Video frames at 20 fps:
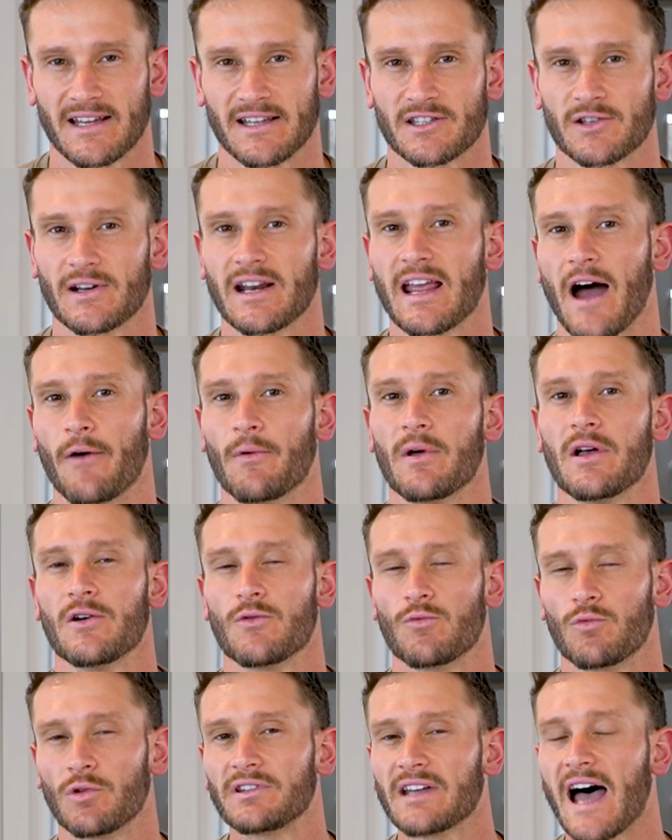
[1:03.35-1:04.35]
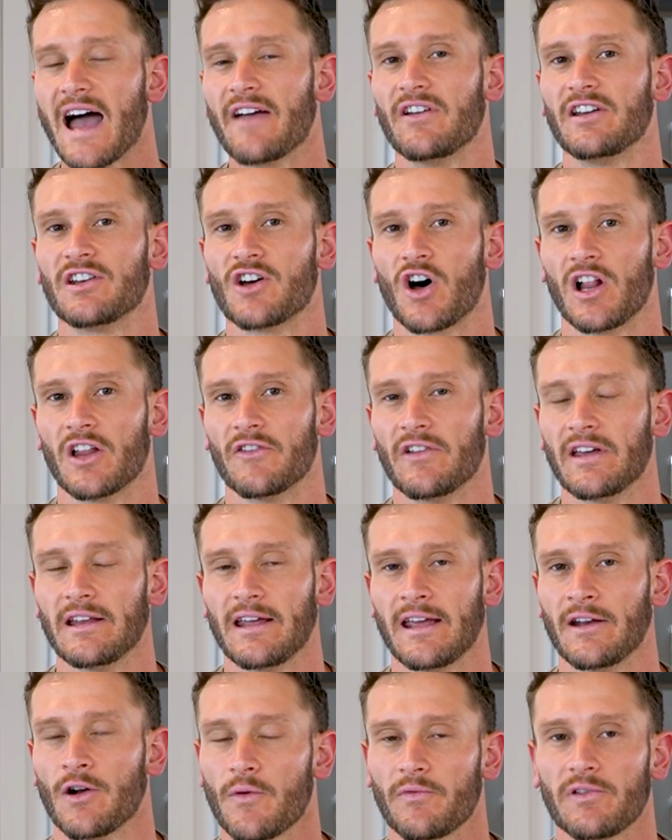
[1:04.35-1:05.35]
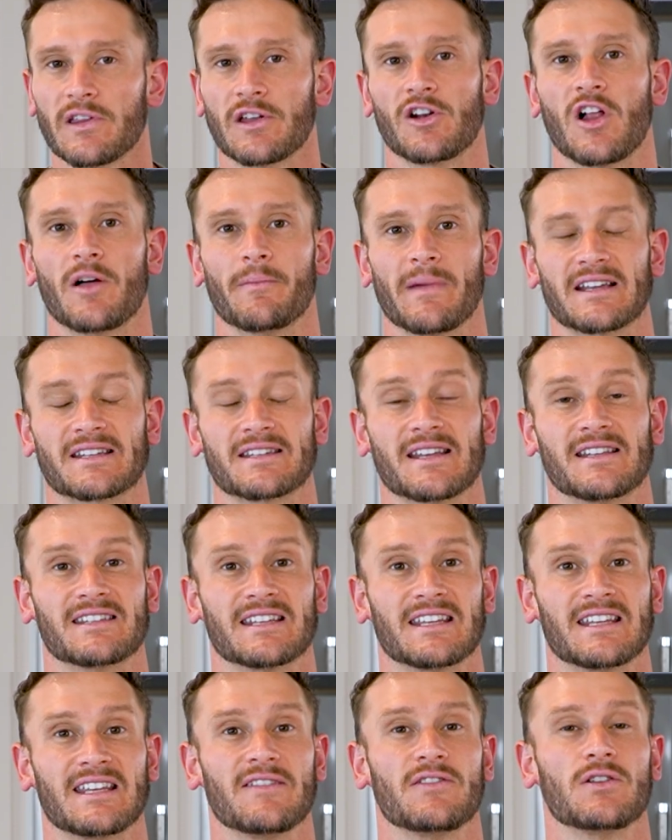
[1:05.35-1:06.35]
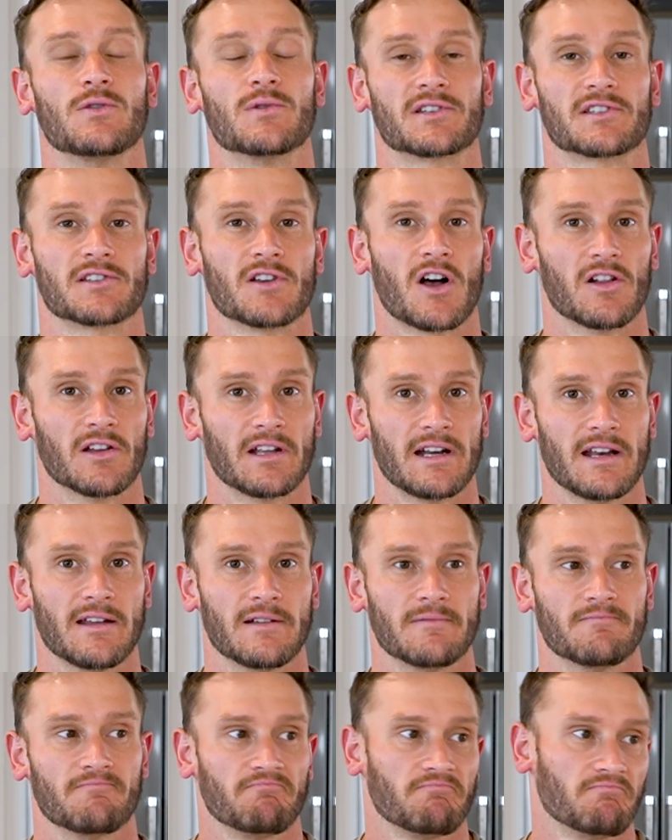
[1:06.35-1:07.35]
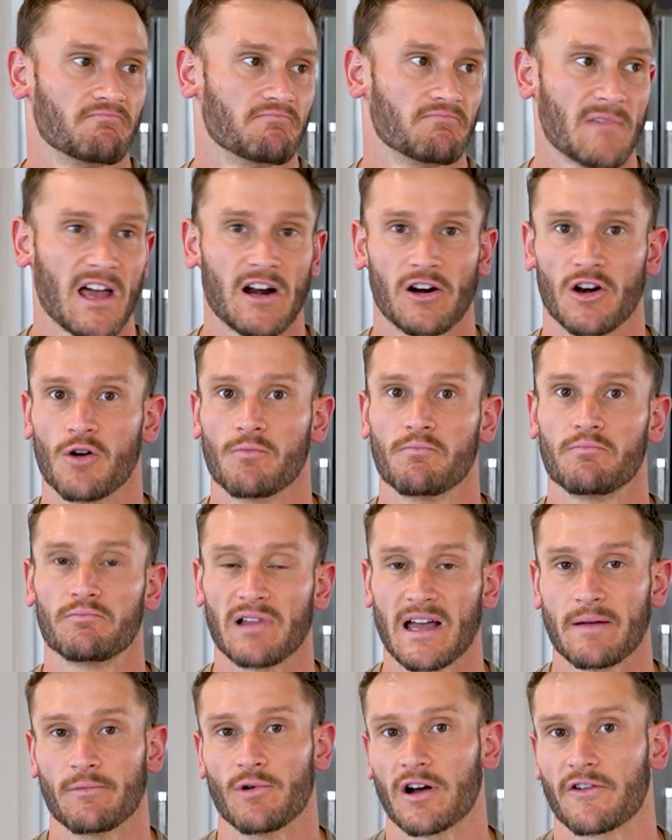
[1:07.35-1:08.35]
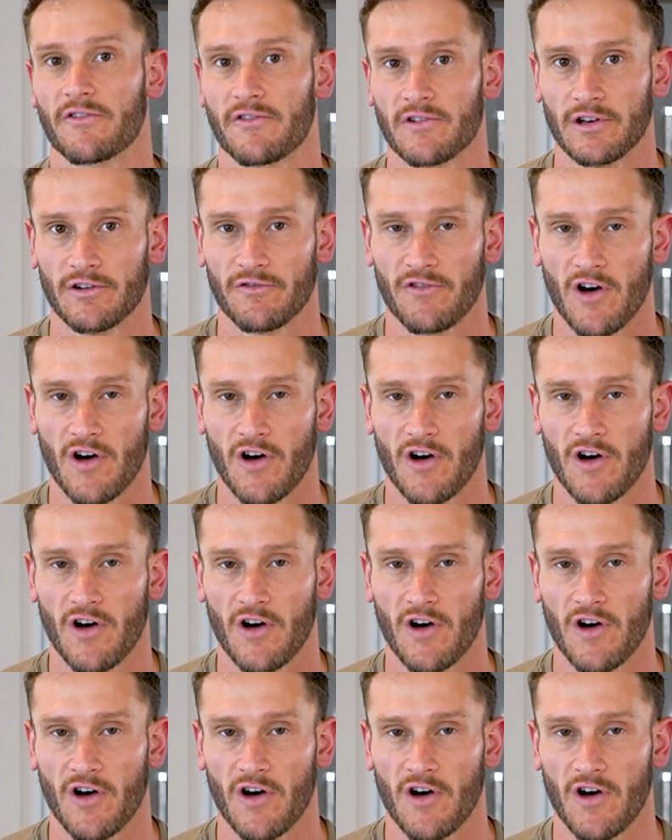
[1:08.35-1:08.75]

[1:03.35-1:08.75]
sense. So anyhow, we'll dive into all of it, and hopefully it'll all make sense and give you a solid, I don't know, playbook for you to